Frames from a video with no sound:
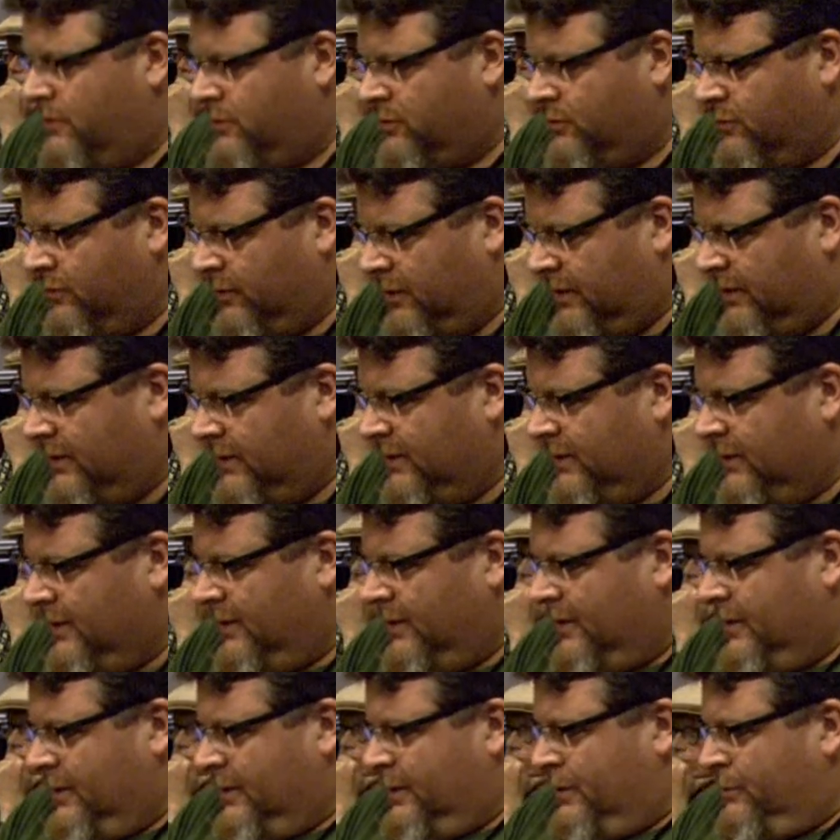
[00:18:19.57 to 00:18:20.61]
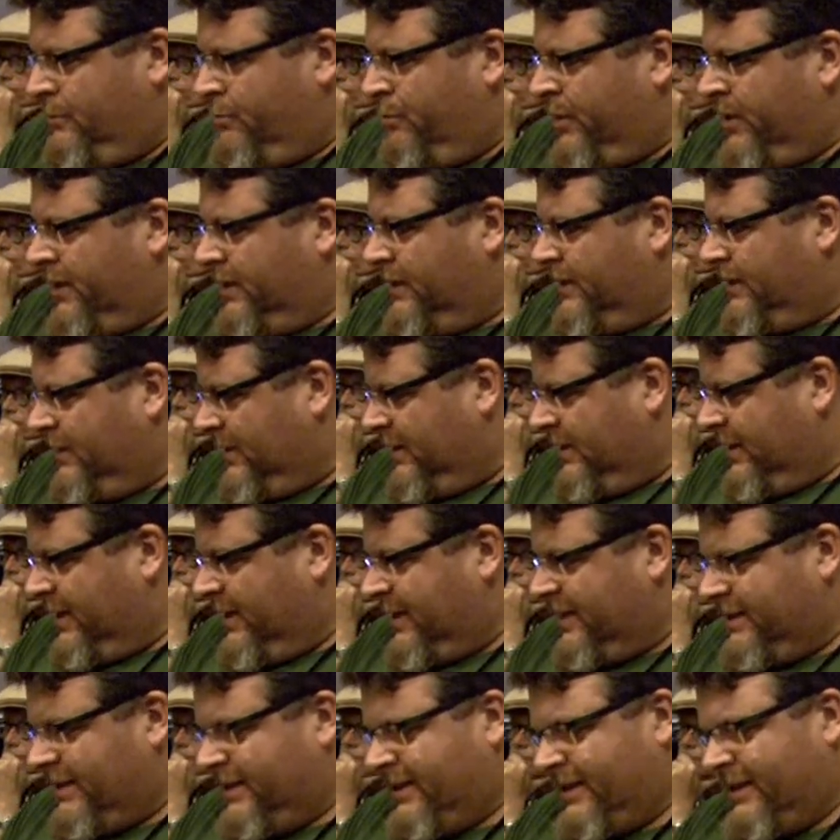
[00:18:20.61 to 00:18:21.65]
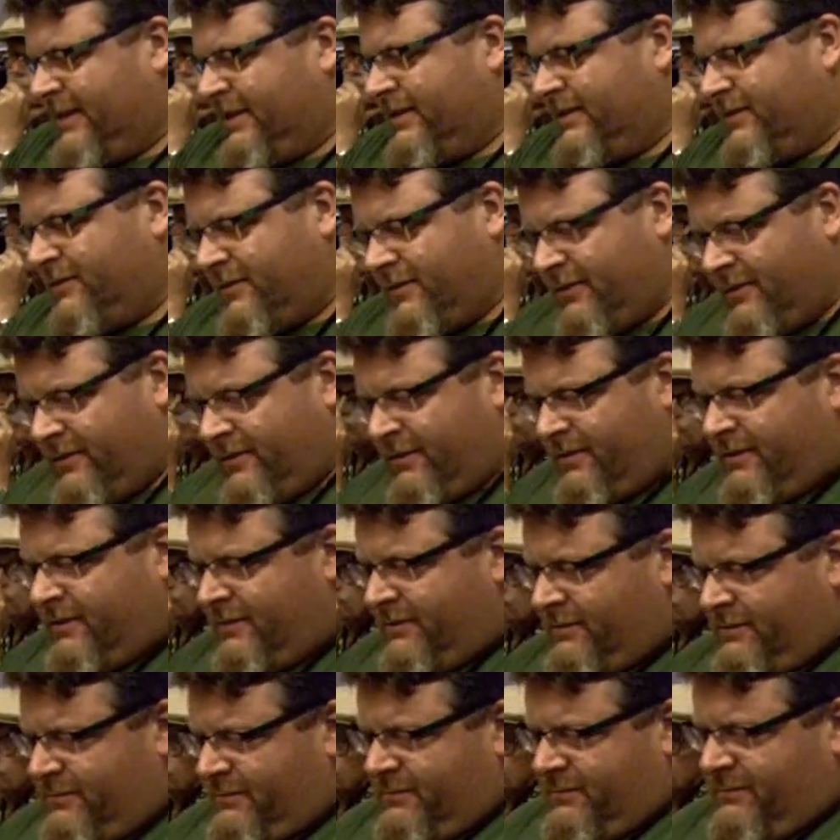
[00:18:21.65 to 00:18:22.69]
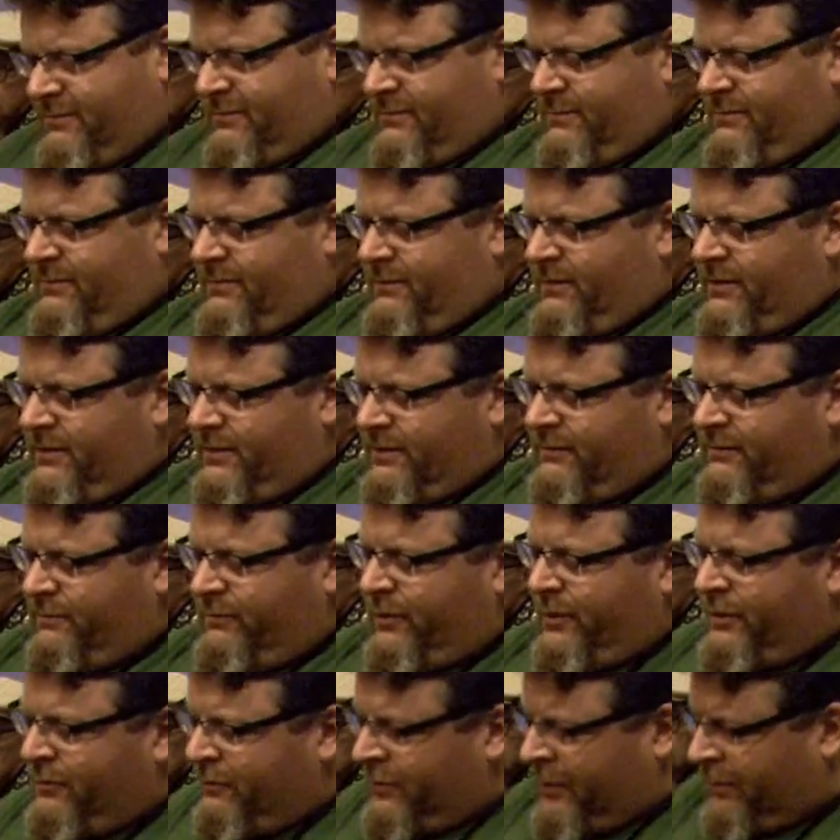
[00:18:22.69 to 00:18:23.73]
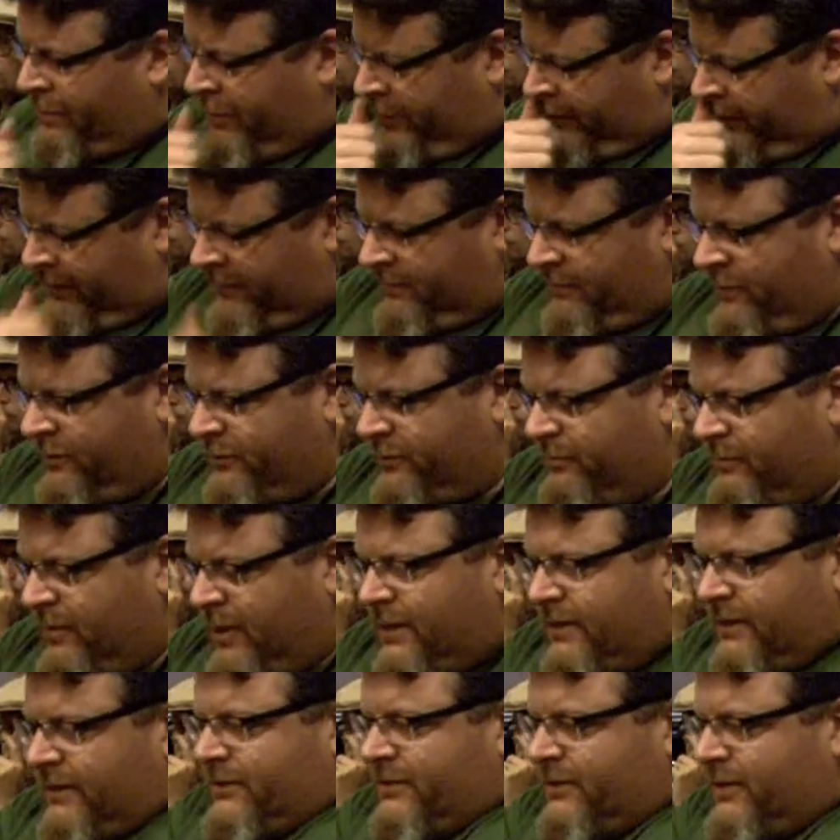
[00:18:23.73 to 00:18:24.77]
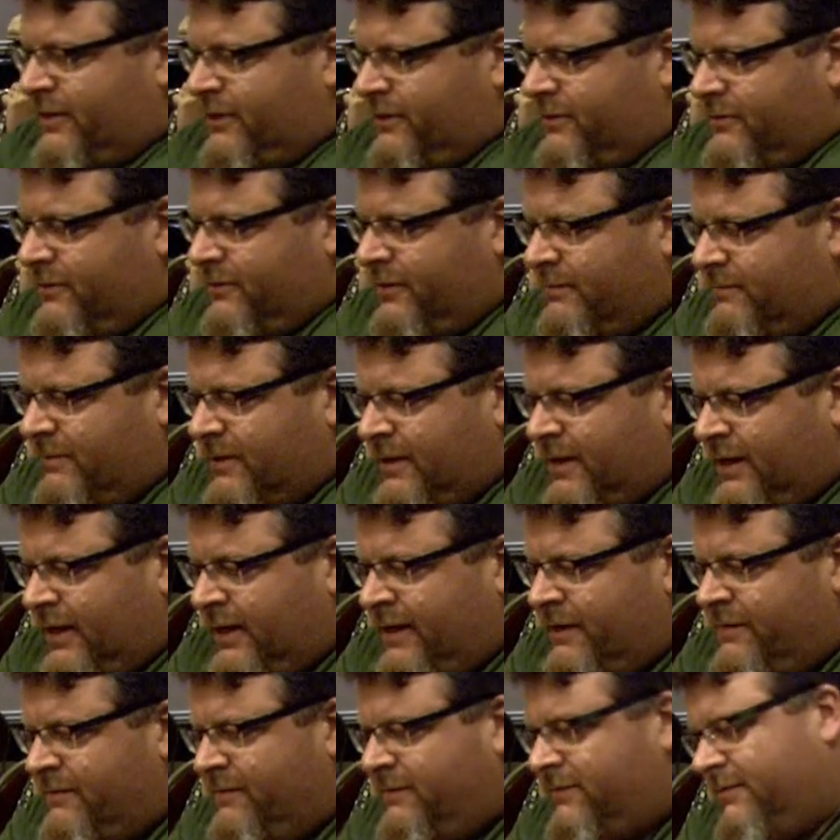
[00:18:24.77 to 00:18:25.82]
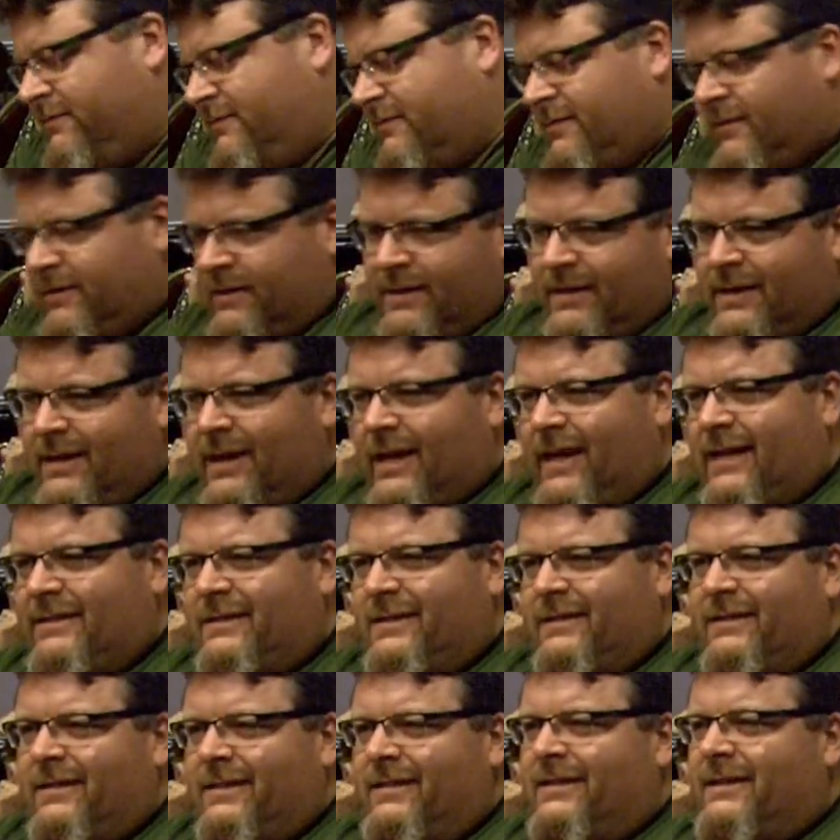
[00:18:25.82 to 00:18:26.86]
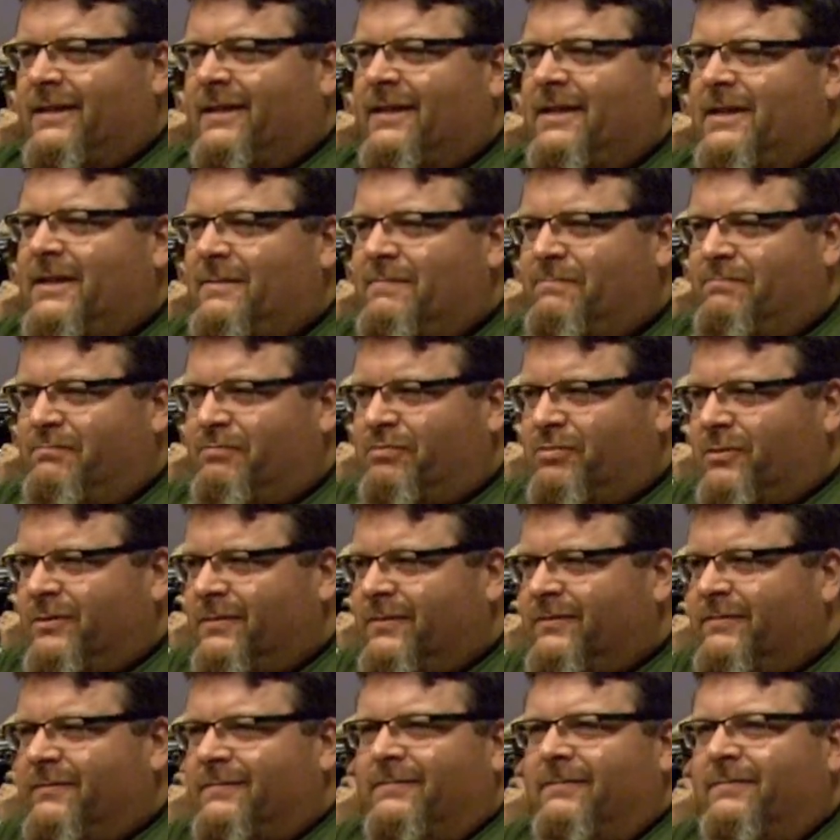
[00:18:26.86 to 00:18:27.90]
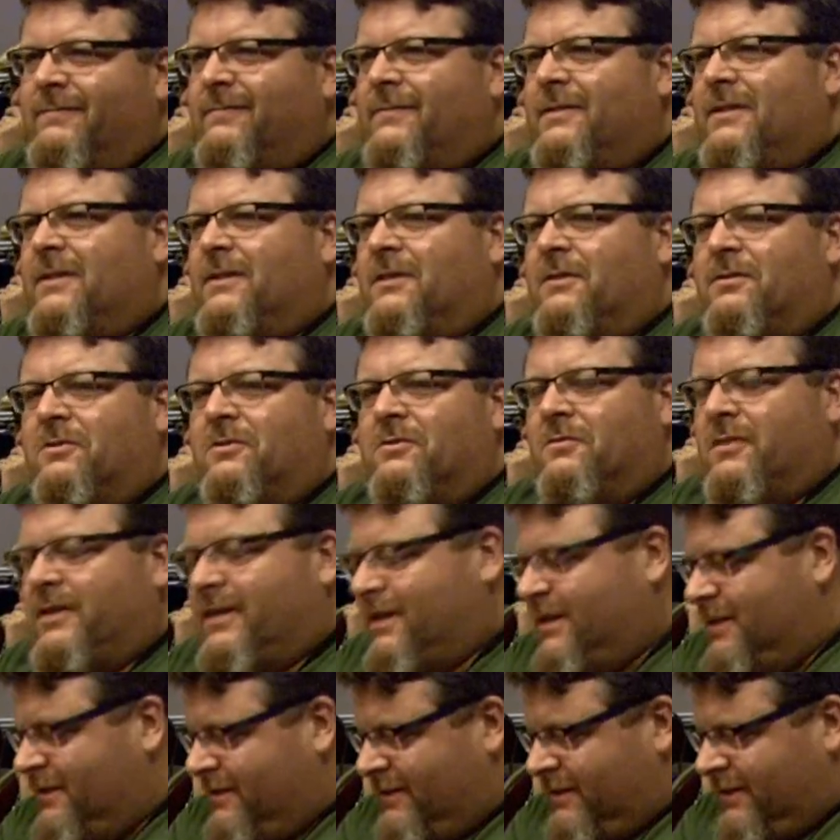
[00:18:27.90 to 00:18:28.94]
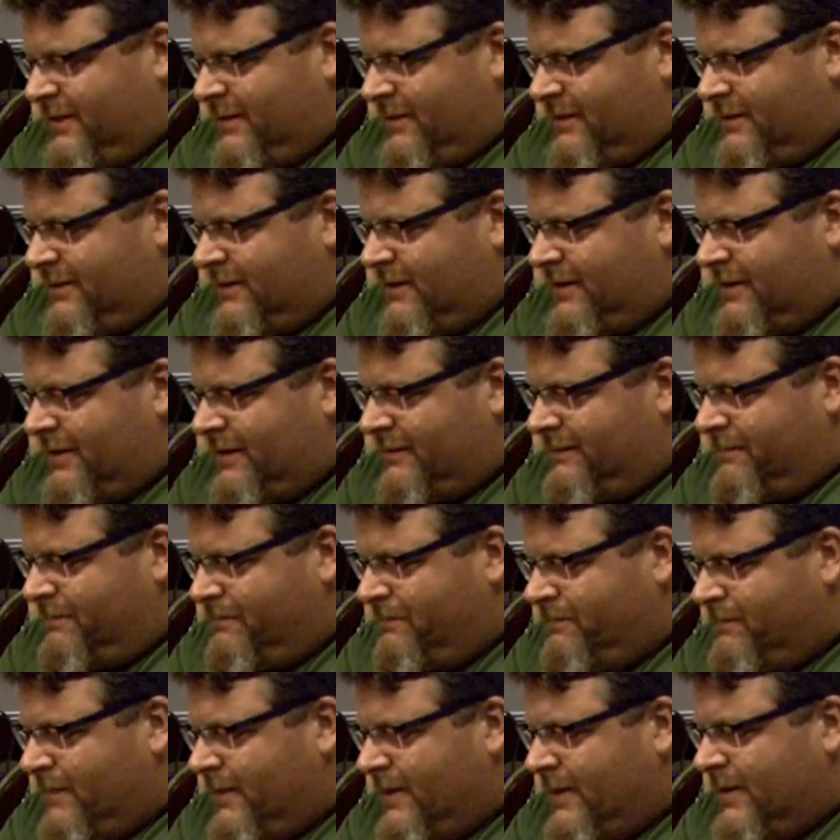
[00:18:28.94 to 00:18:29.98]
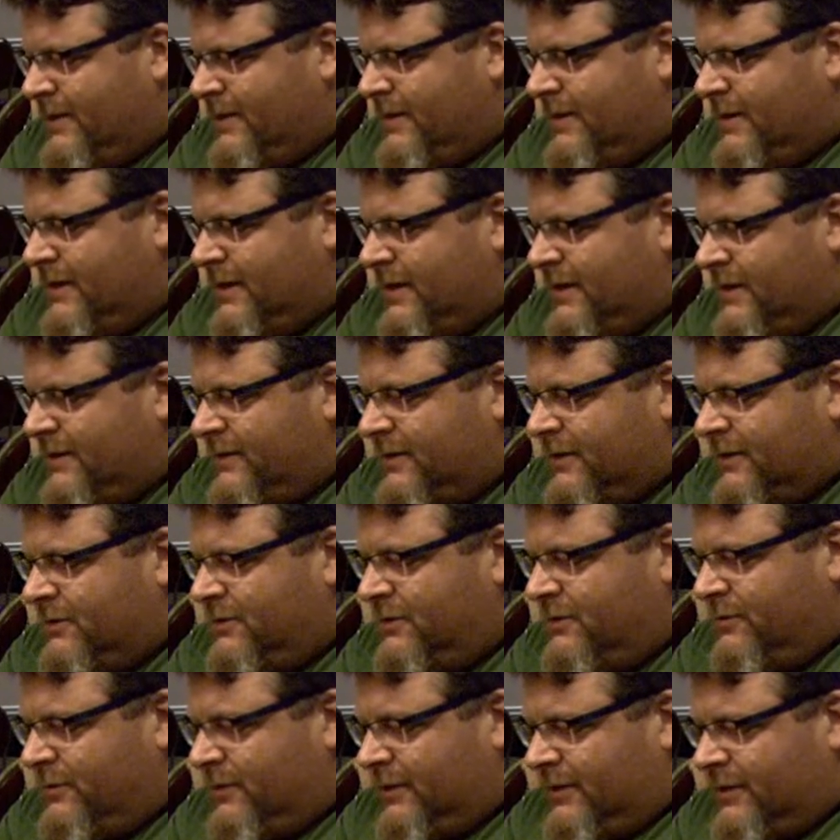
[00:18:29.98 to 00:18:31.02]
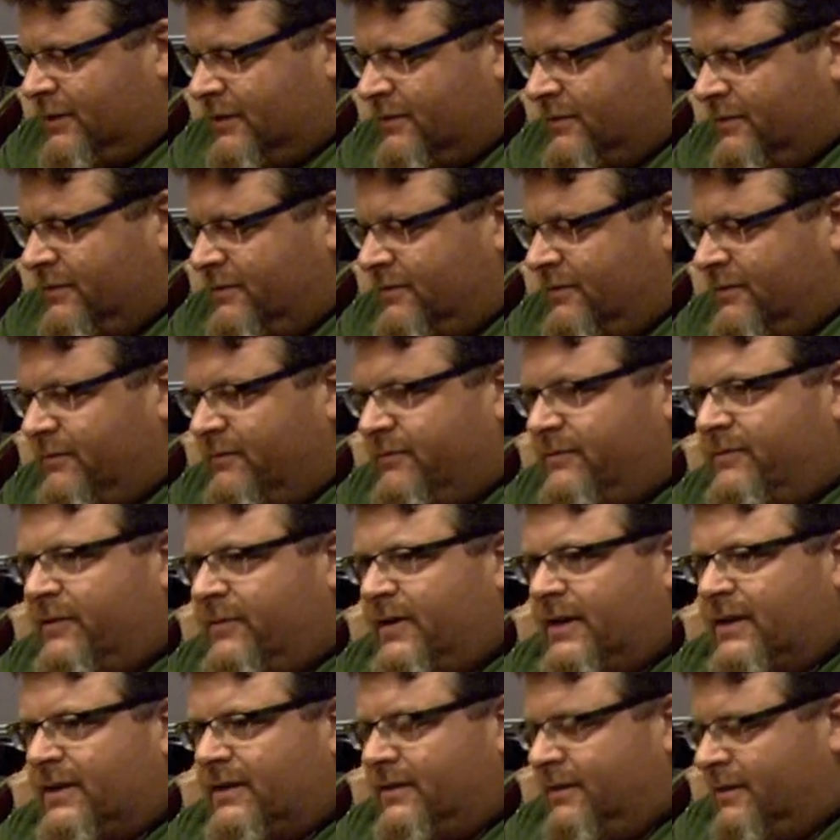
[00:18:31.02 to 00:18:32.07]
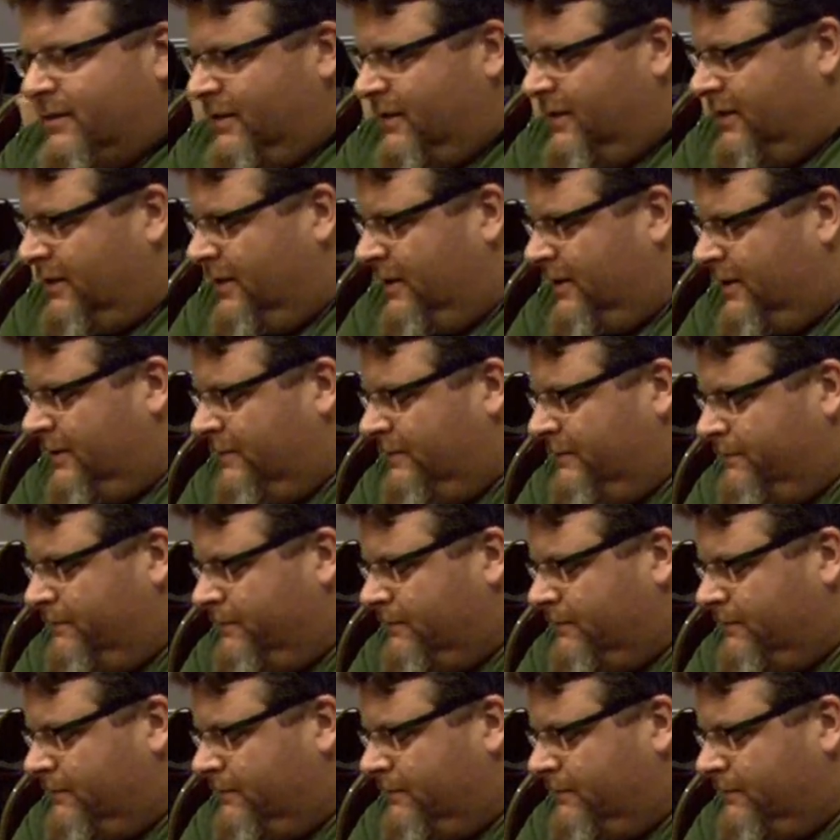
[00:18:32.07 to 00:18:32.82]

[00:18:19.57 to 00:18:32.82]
to it. But uh, like I said, it's our it's the one we put the most mileage on. So I'm kind of hesitant to keep you know doing anything uh, anything to it that's going to affect the uh,